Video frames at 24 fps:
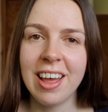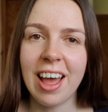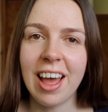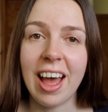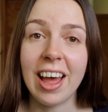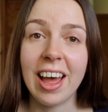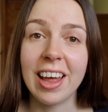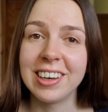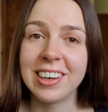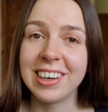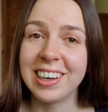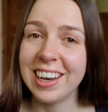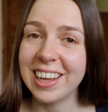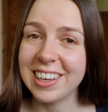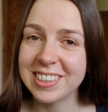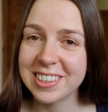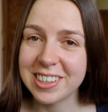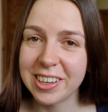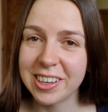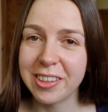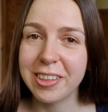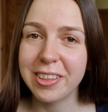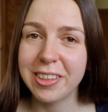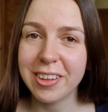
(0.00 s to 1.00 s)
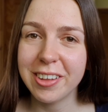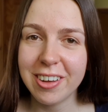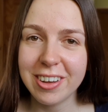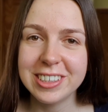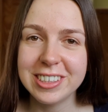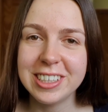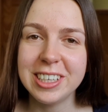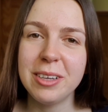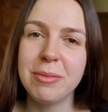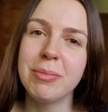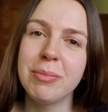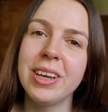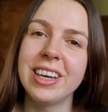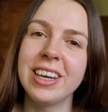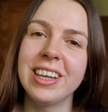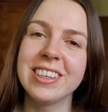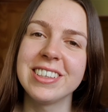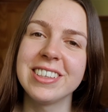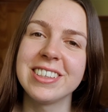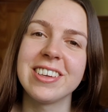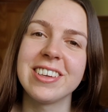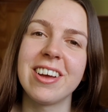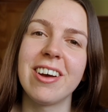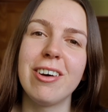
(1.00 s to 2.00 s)
And less than 30
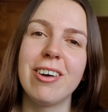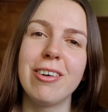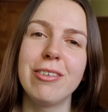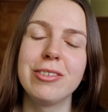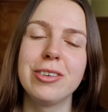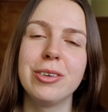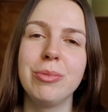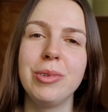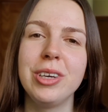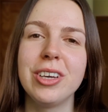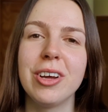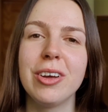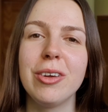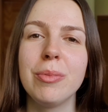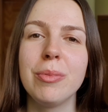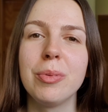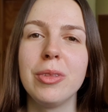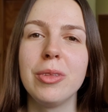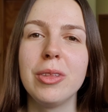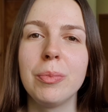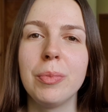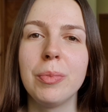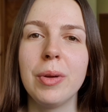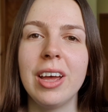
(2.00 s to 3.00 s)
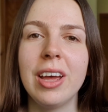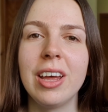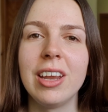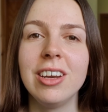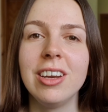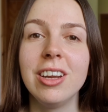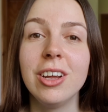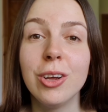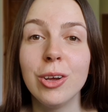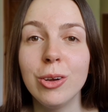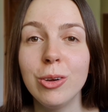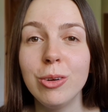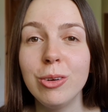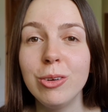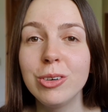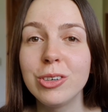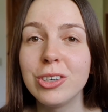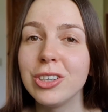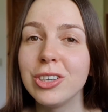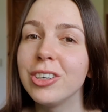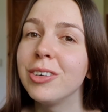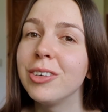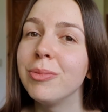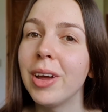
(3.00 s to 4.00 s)
minutes after we'd opened the pen, who
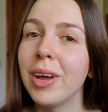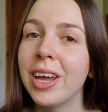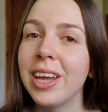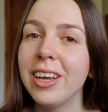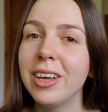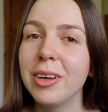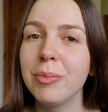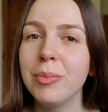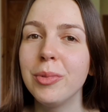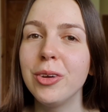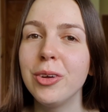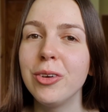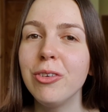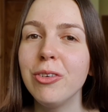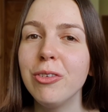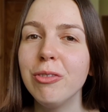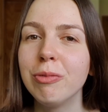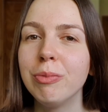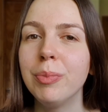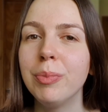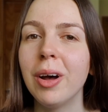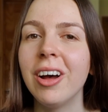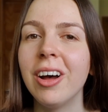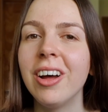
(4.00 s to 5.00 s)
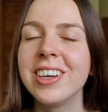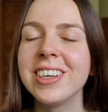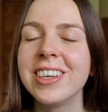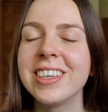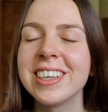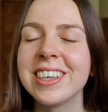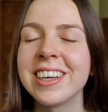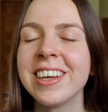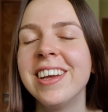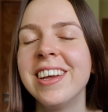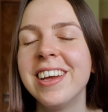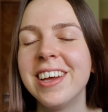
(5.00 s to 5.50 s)
should make a move but,